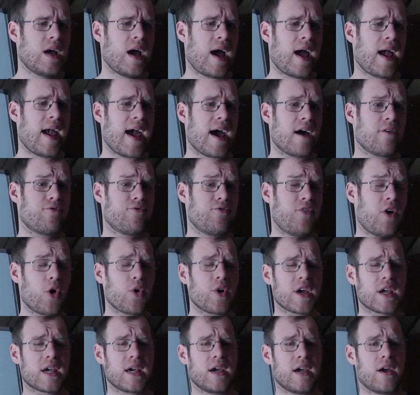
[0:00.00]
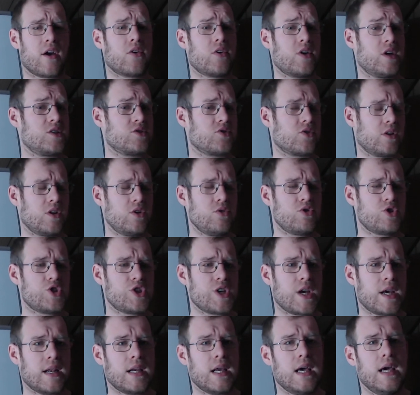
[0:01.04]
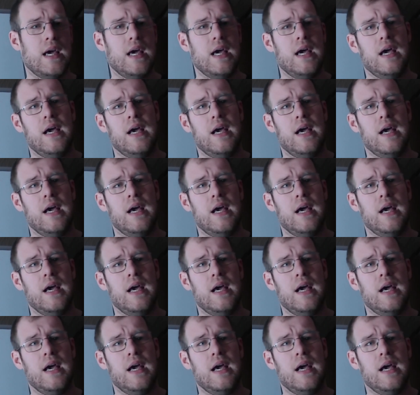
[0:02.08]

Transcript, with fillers: I have Fodik here, his Lucian.